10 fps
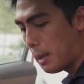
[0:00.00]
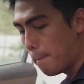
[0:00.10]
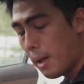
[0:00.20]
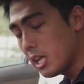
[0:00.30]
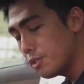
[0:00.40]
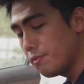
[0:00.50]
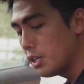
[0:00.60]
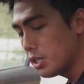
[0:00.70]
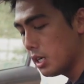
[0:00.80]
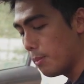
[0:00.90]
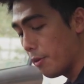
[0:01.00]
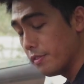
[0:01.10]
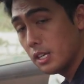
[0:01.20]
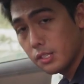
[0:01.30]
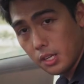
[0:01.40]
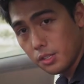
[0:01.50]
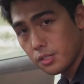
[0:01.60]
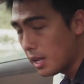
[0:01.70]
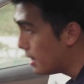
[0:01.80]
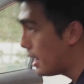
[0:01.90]
the best feature about this
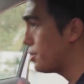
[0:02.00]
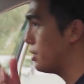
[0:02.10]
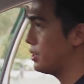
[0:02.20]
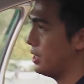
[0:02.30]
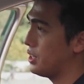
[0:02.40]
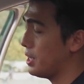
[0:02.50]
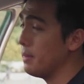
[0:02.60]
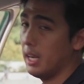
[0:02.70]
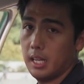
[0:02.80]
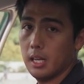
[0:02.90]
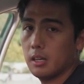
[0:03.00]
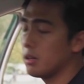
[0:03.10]
is, let's just say some idiot